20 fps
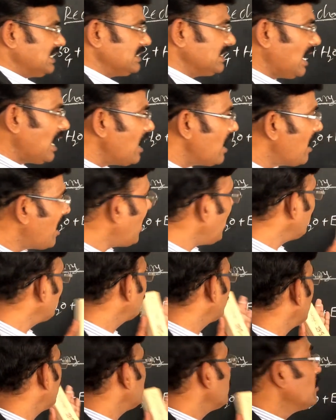in the
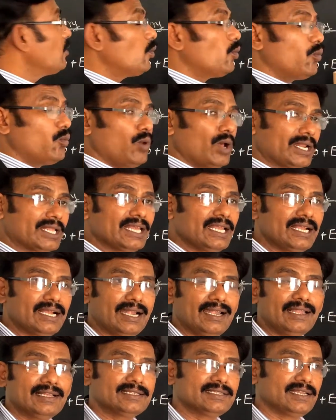after working
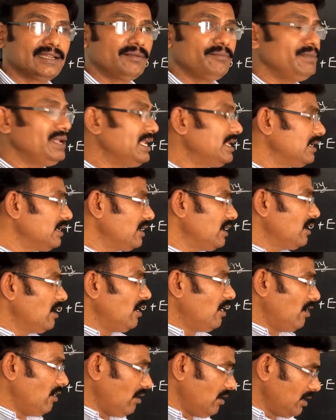condition.
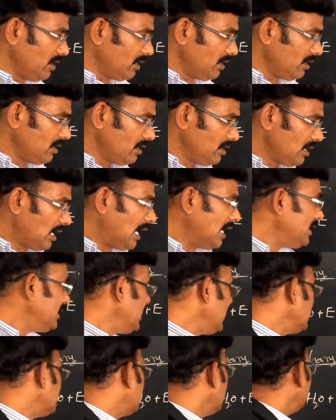And
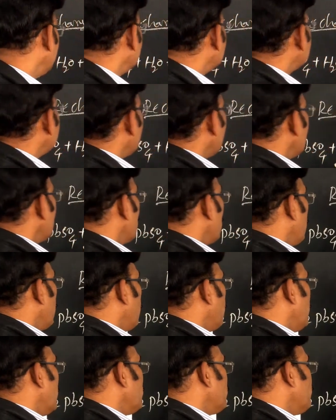density is
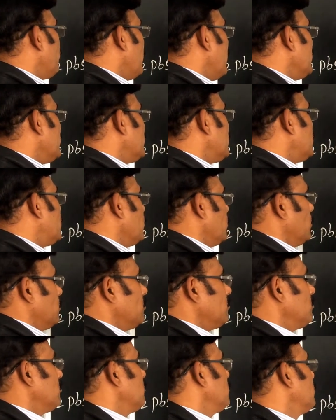1.2.
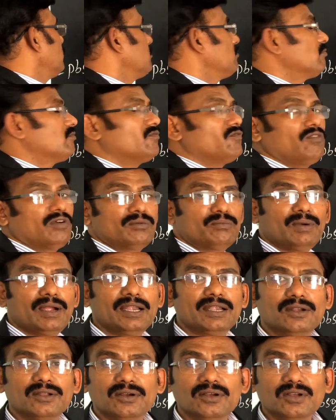
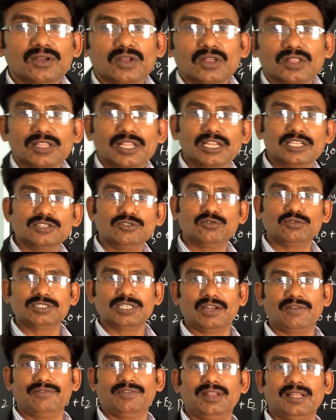1.2. There is no
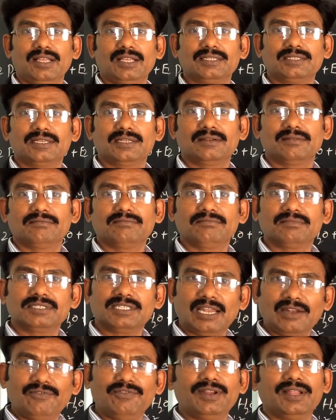sulfuric acid.
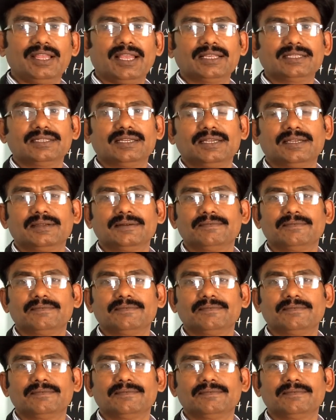Sulfuric acid.